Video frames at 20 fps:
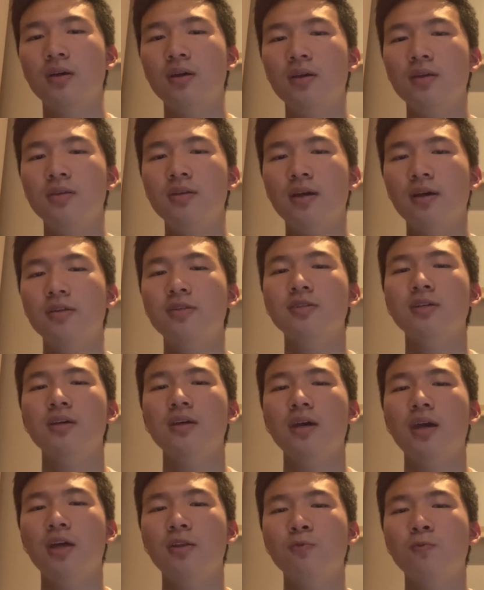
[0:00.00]
Yet,
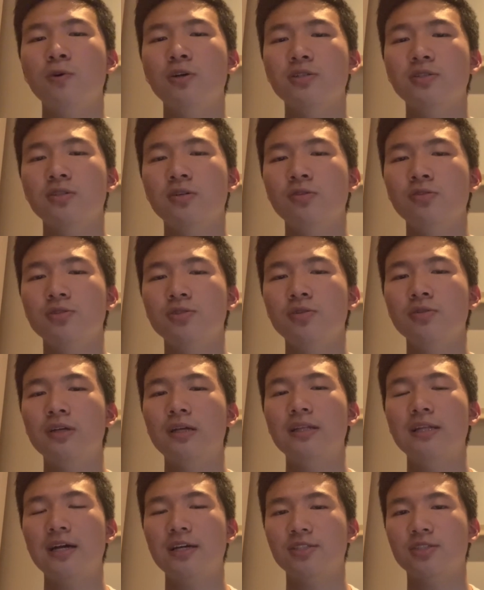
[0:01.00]
it was also the
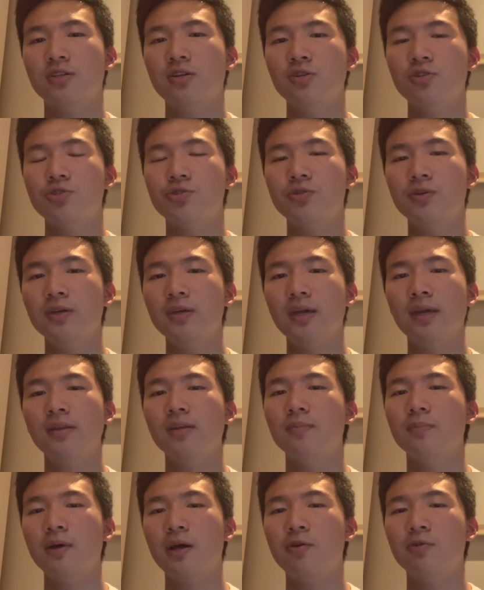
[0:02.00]
last country in the
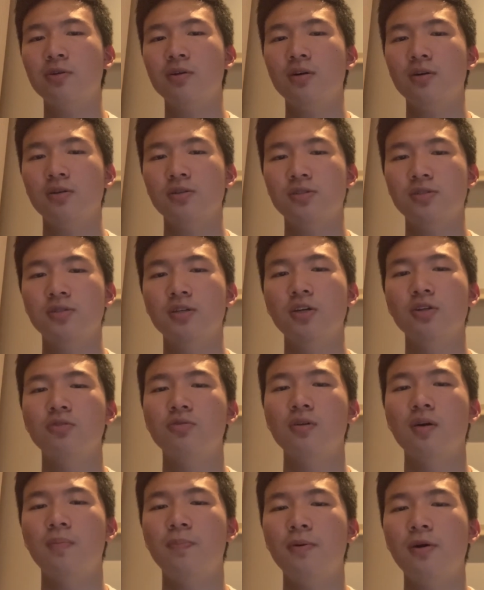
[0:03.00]
Americas
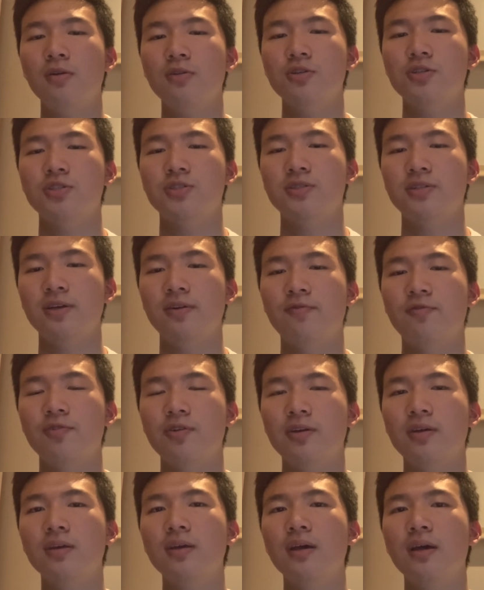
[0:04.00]
to abolish
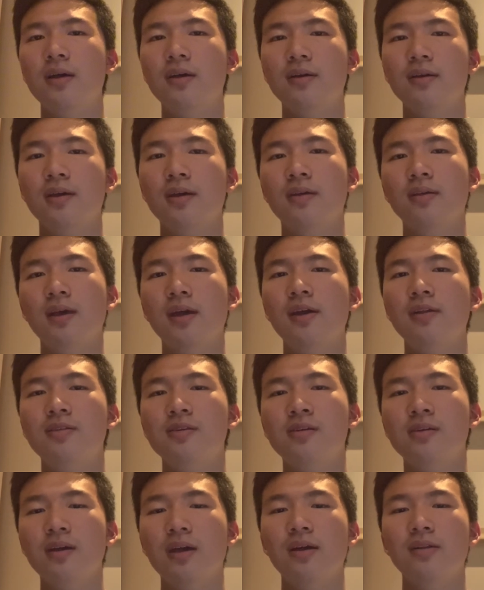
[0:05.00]
slavery in
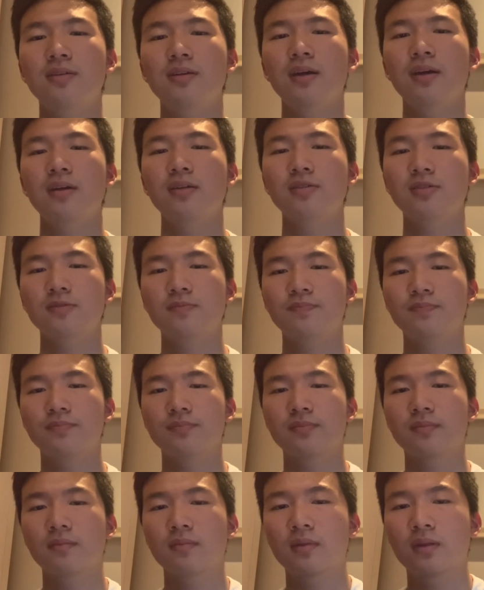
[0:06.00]
1888.
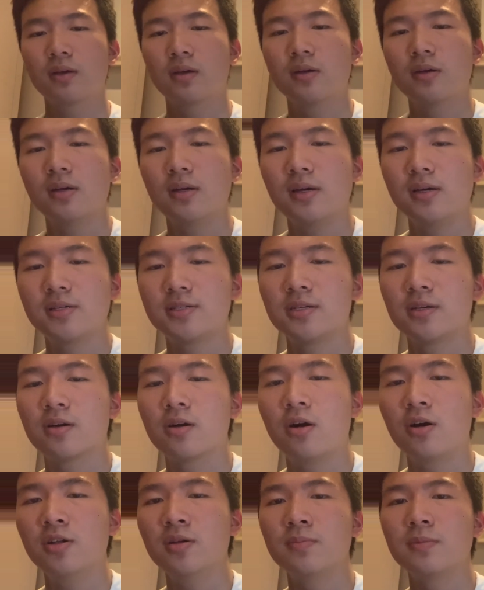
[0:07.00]
Its
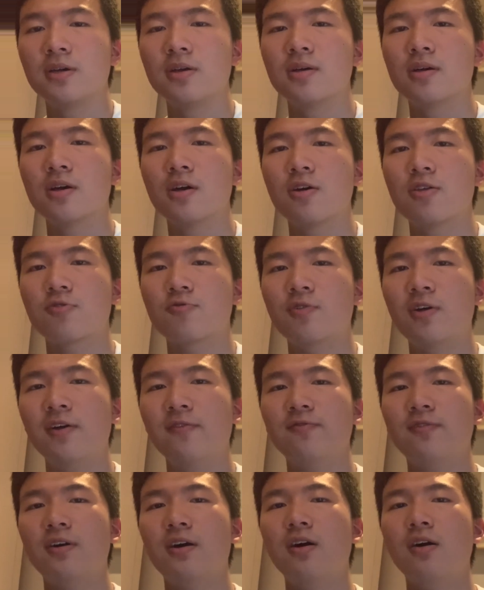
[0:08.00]
economy
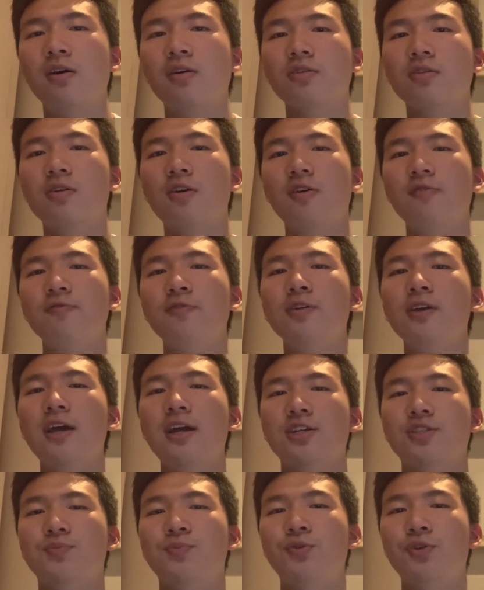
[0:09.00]
thrived on coffee
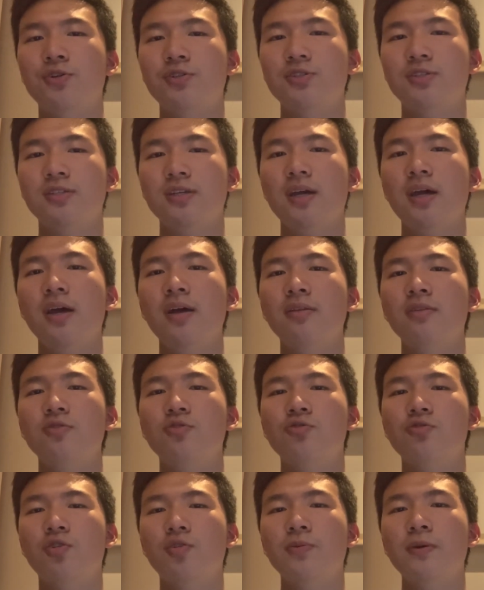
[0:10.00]
exports and
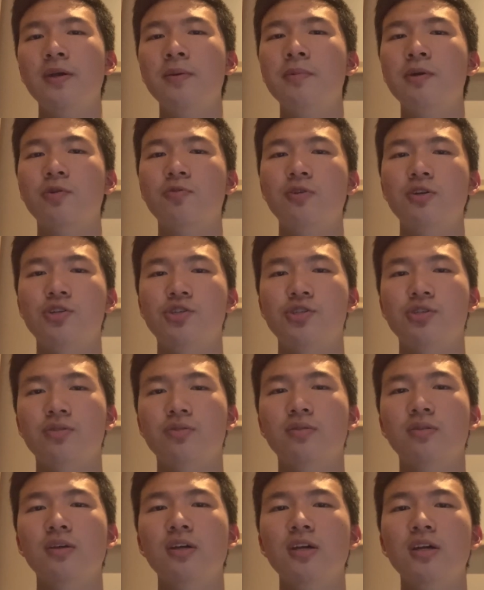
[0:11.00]
European immigration,
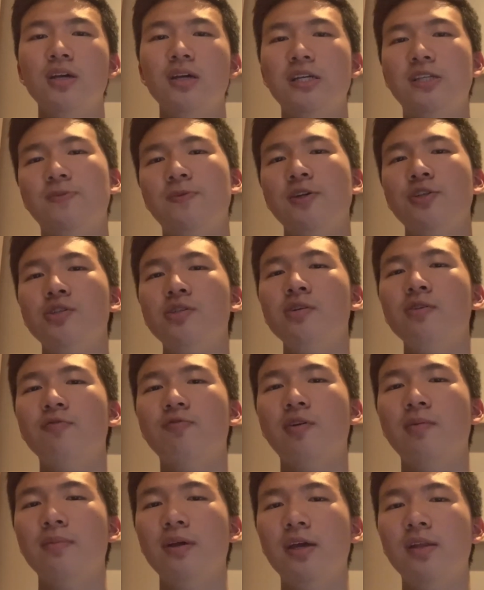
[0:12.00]
especially
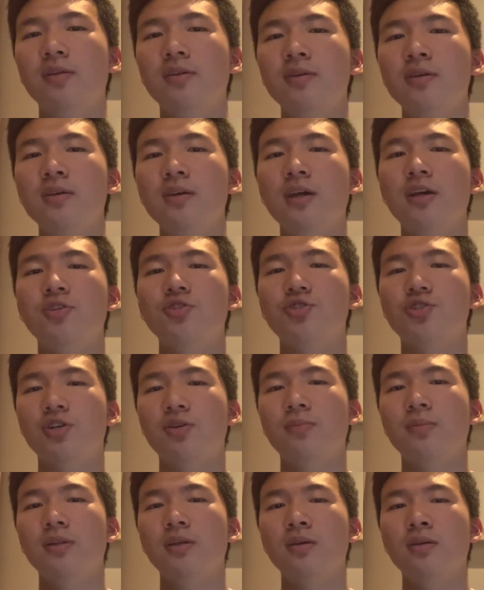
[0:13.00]
from Italy and
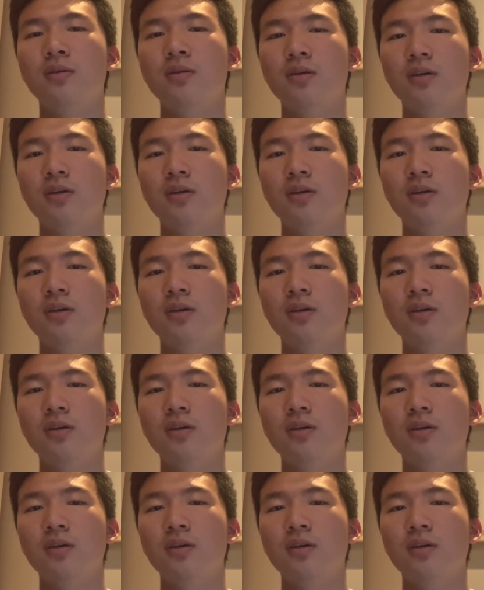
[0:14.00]
Germany.